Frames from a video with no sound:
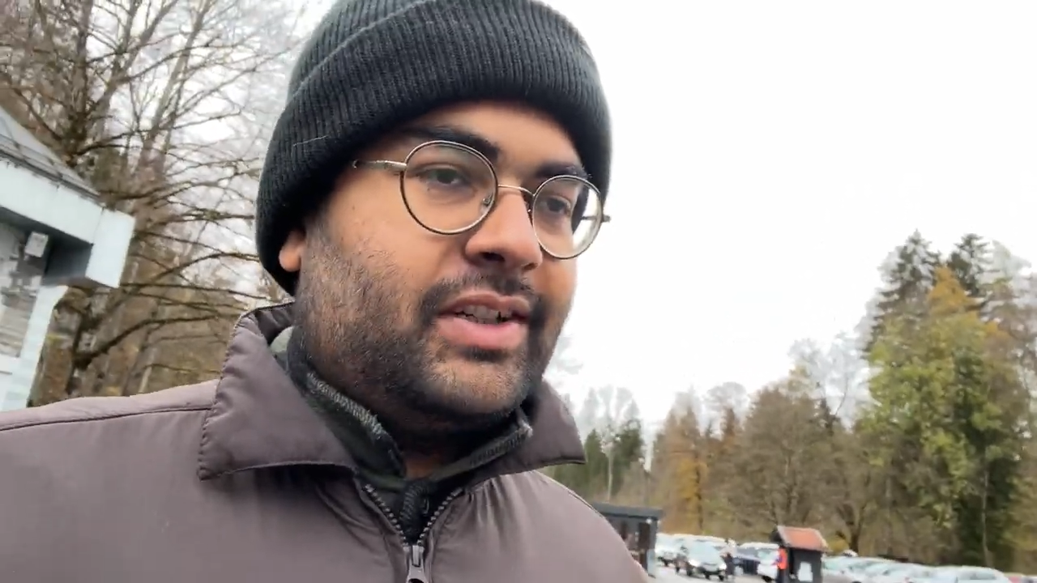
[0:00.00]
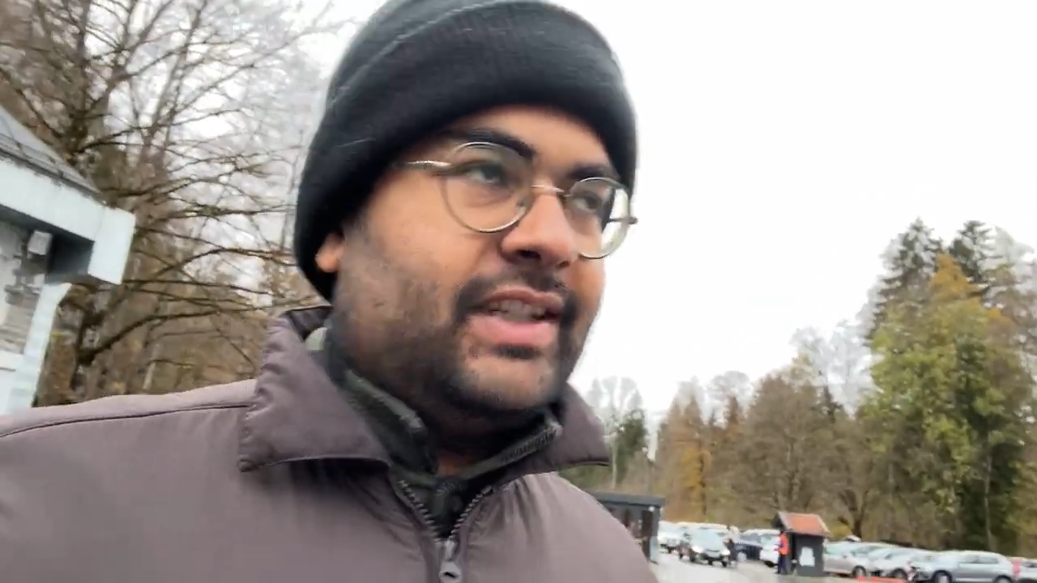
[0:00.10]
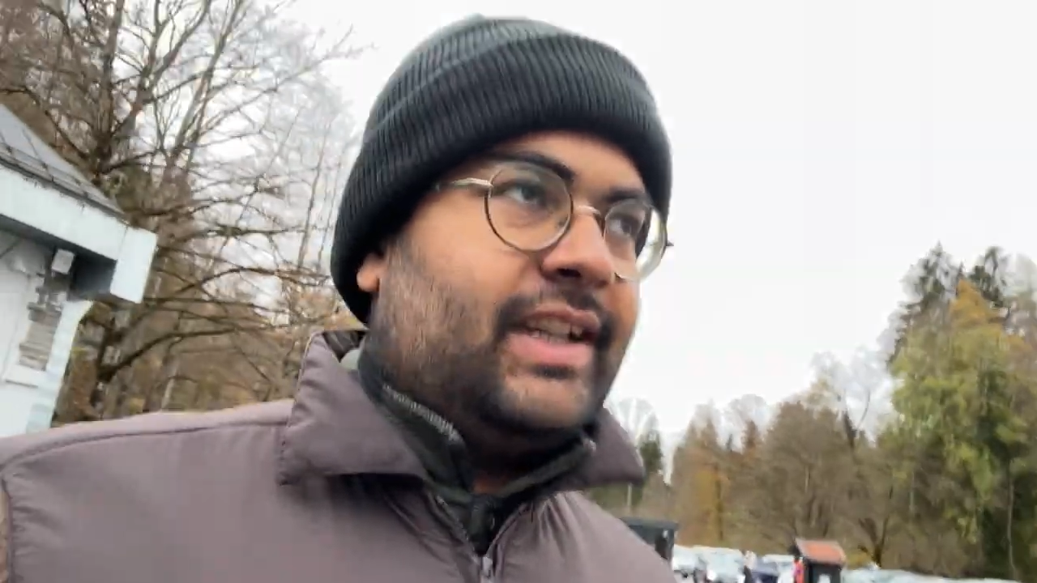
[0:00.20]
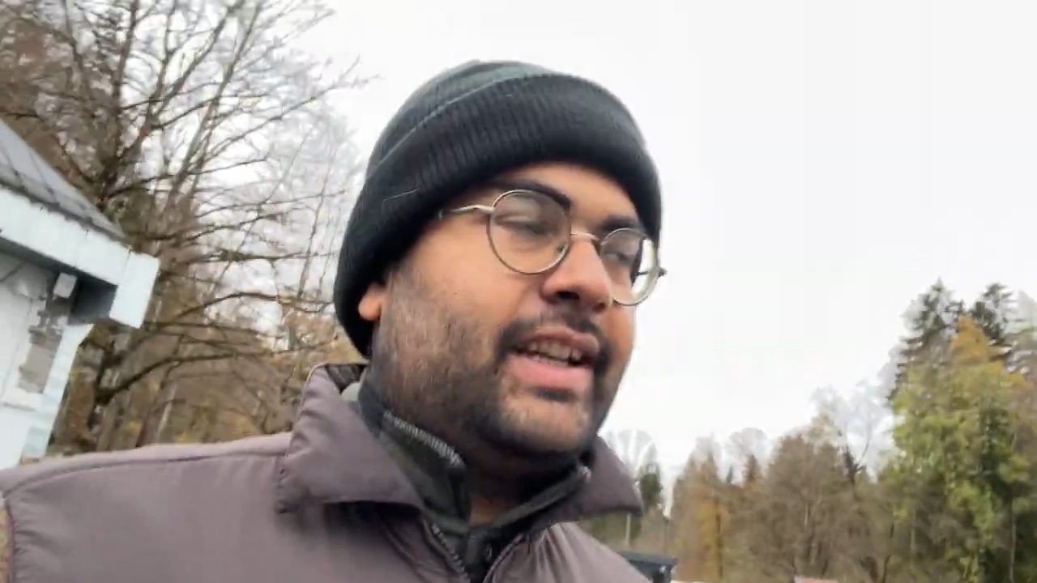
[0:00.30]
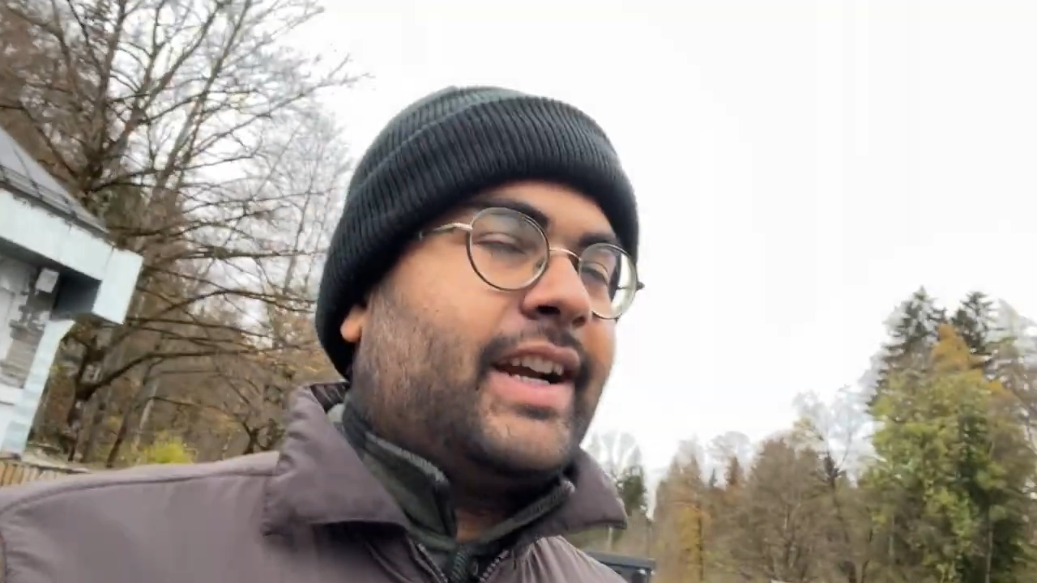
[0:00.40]
need
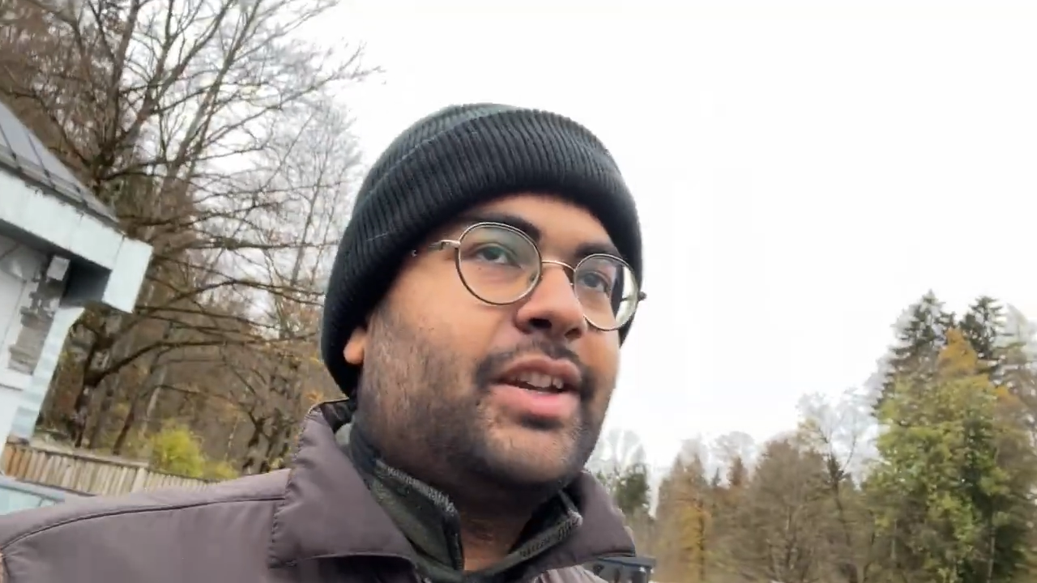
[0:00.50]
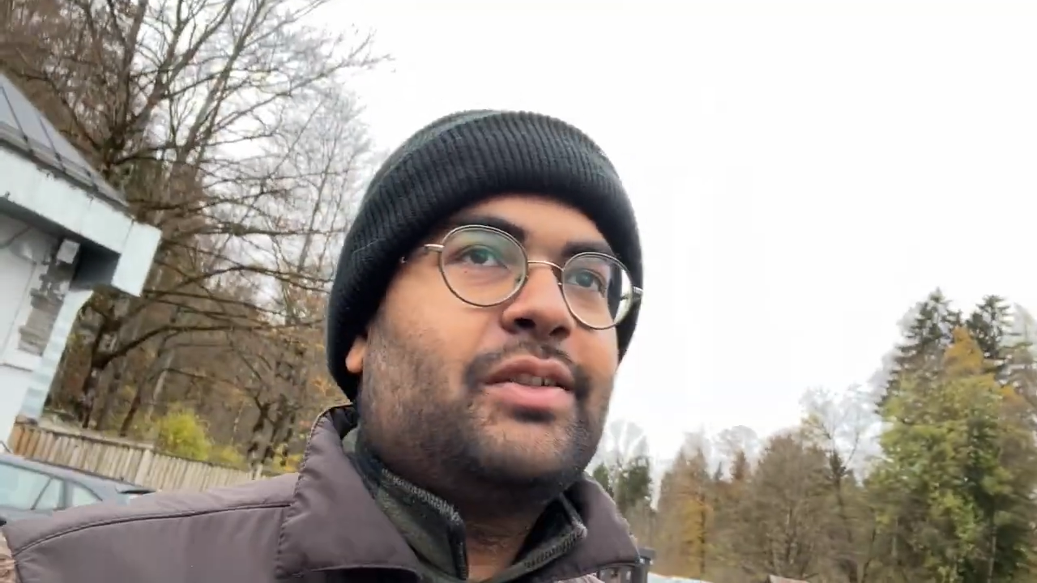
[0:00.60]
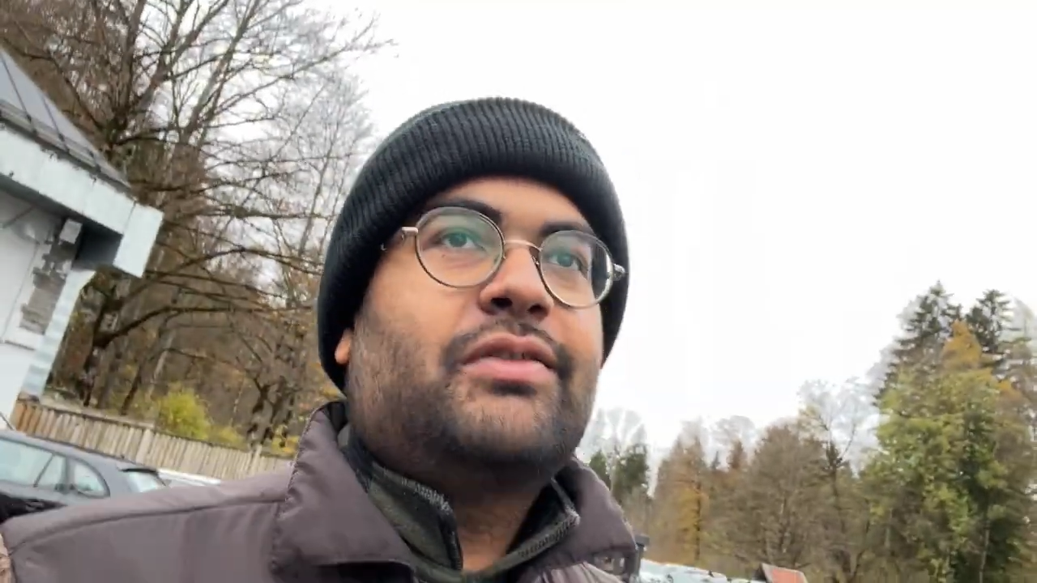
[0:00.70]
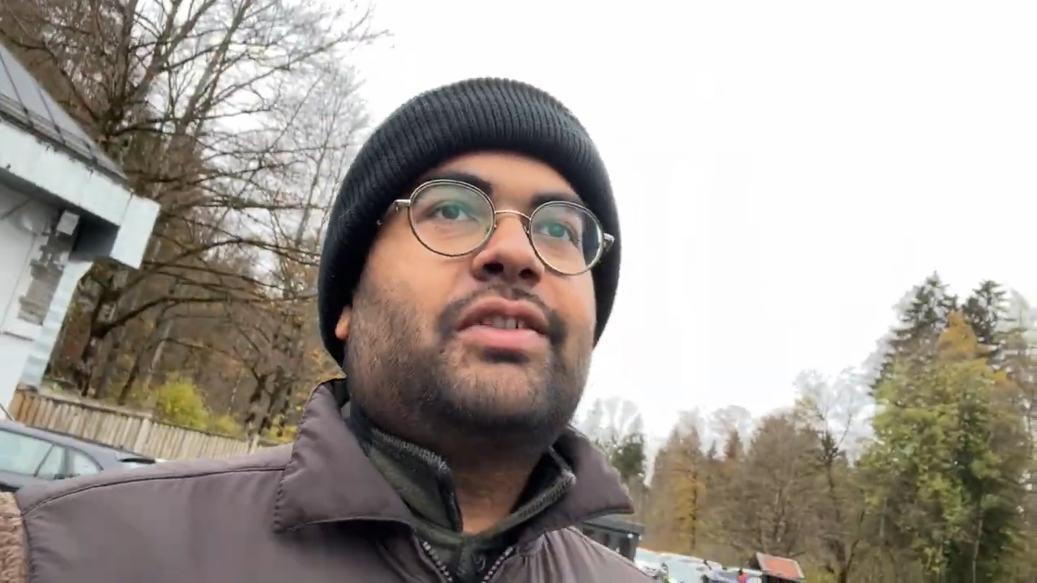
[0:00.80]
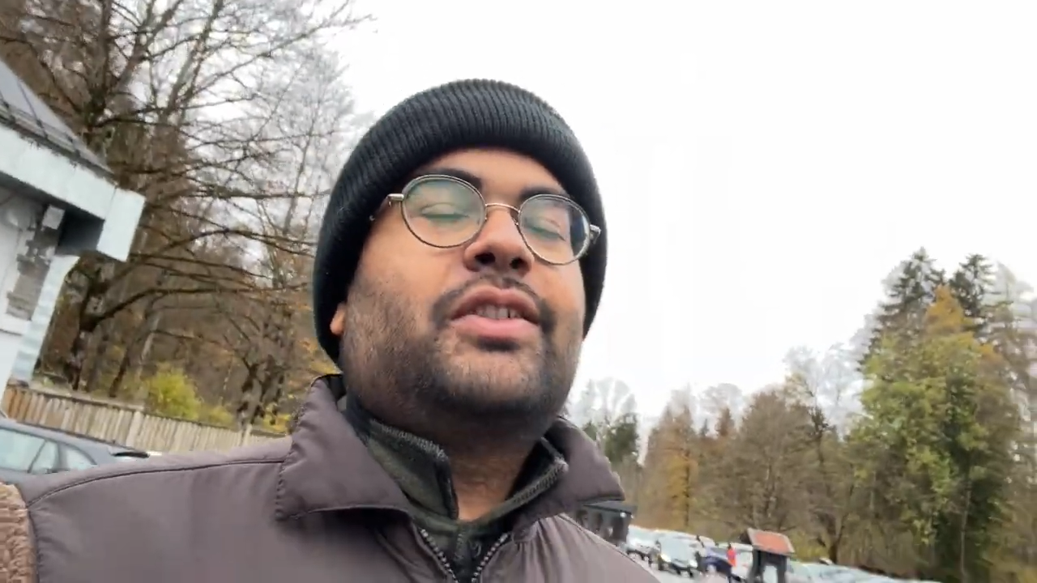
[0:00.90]
any kind of